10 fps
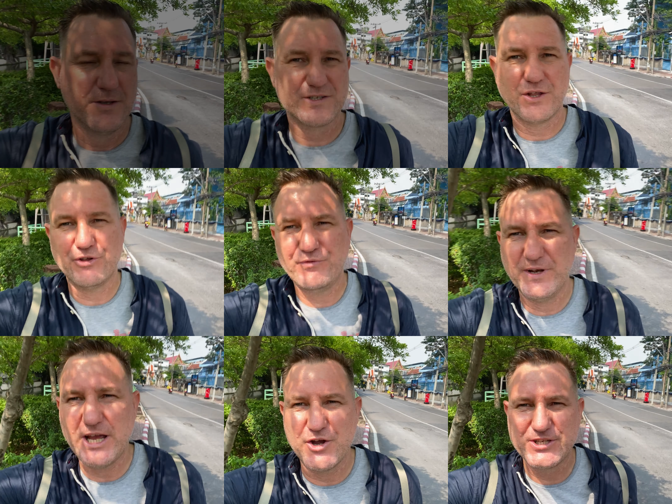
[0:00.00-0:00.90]
So this
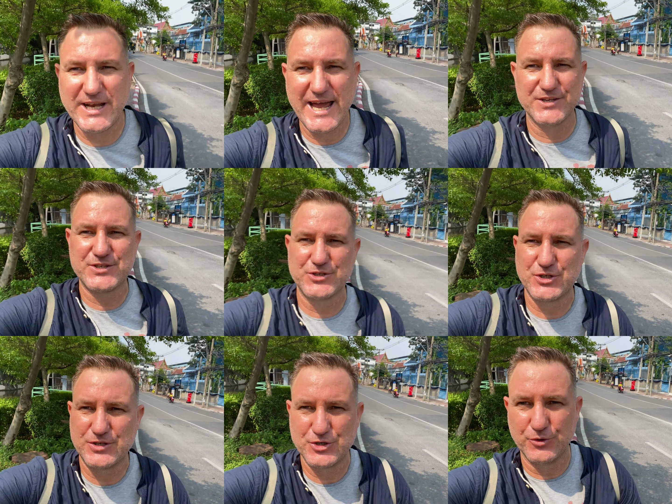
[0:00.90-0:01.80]
video today is
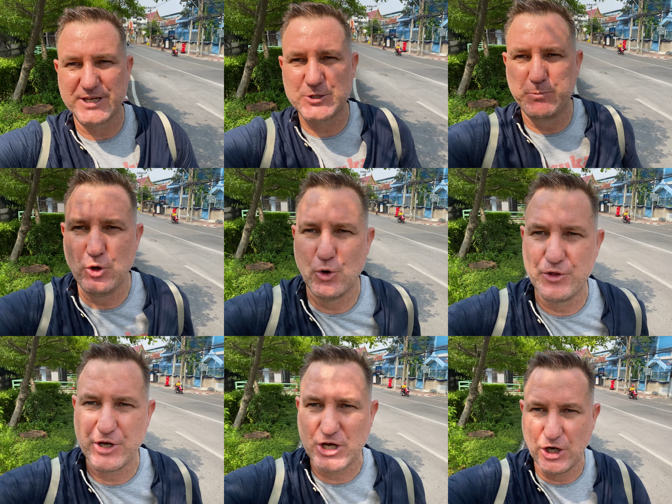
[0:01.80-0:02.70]
to explore
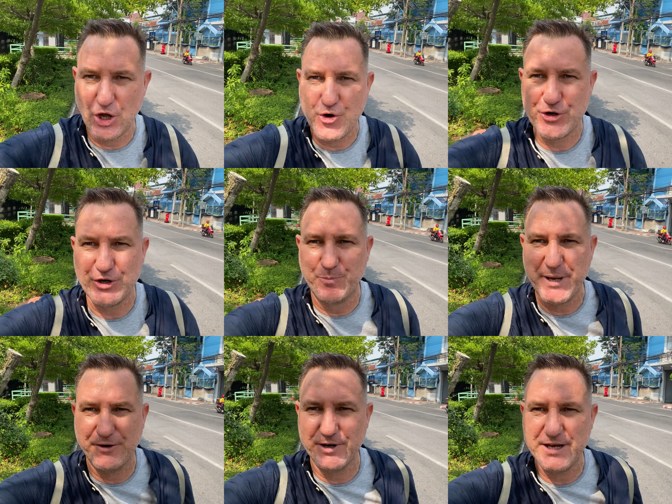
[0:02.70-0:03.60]
the colonial
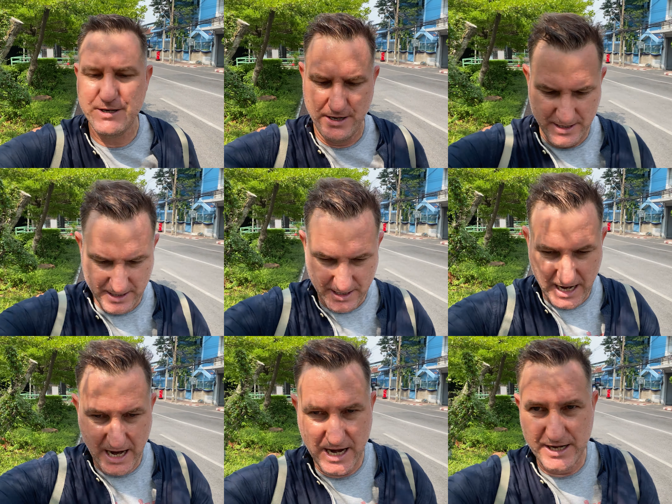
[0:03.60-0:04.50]
period
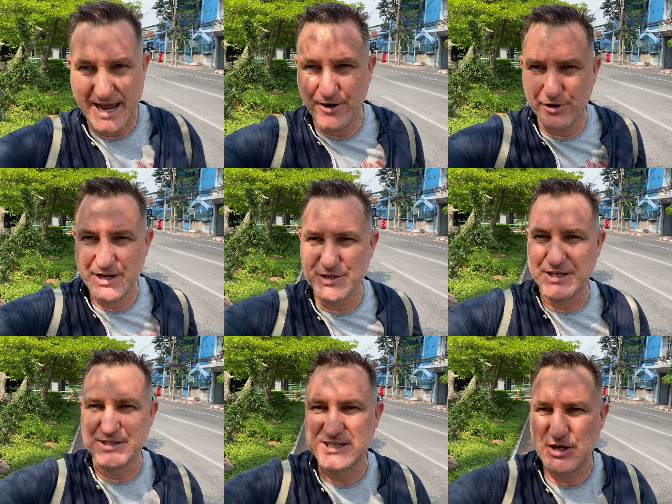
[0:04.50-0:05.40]
and areas
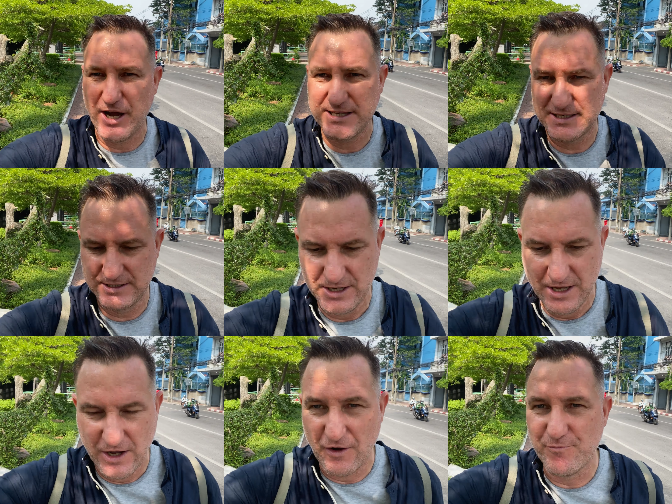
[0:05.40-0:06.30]
and sites
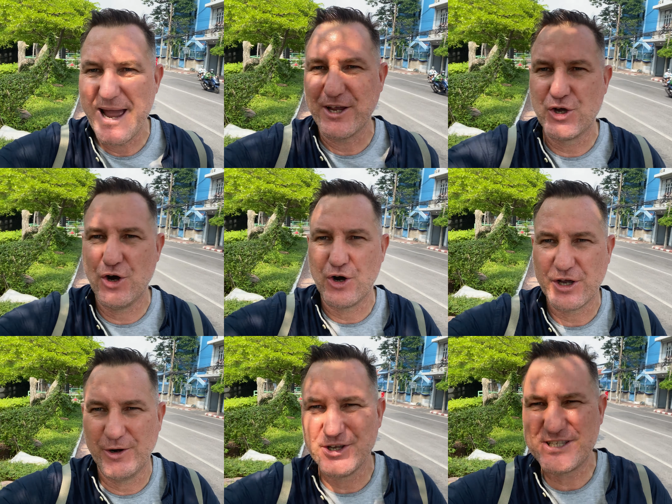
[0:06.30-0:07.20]
of Bangkok.
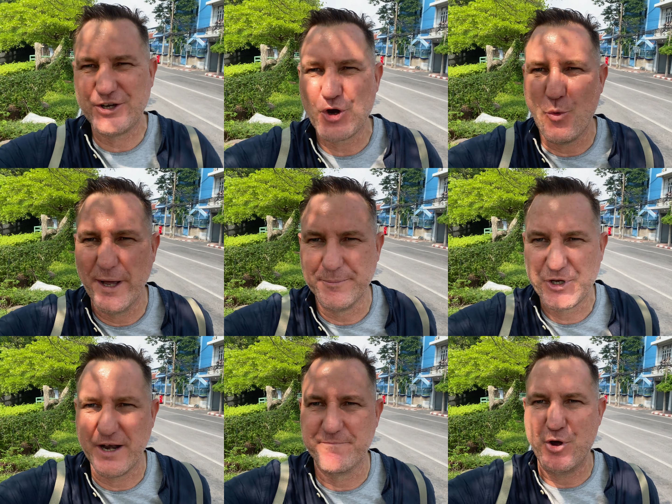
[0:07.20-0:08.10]
I've also got one
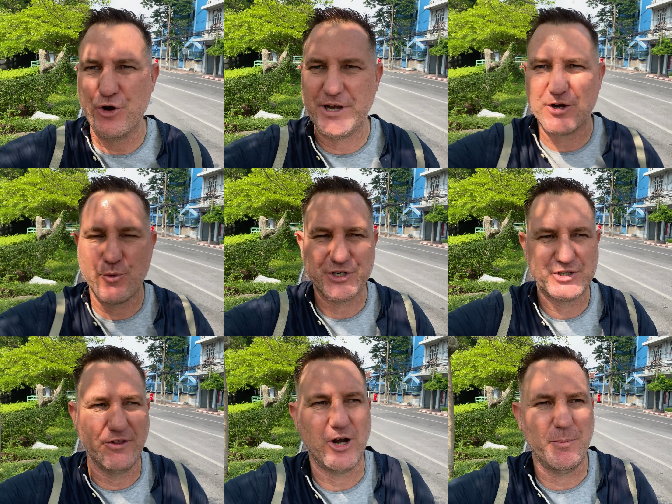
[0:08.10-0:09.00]
kind of burning
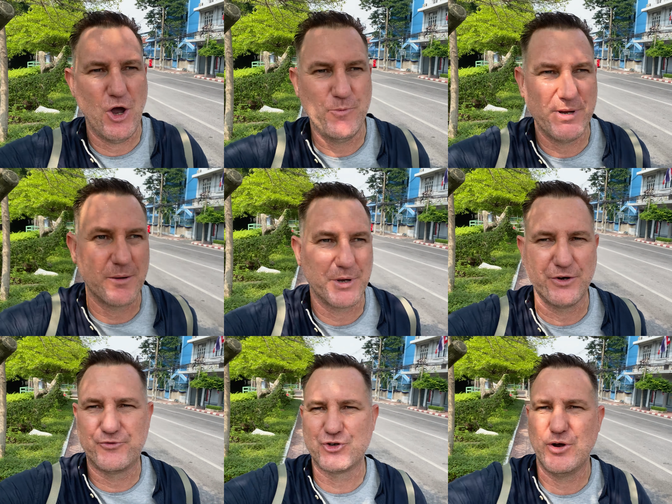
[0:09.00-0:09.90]
question that I'm hoping I'm going
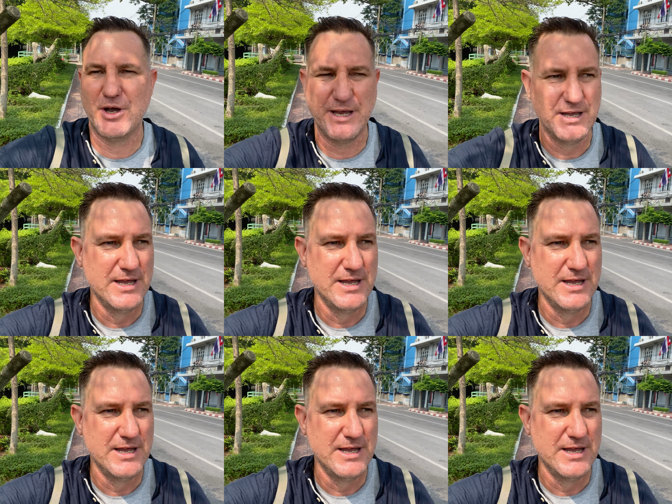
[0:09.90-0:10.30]
to try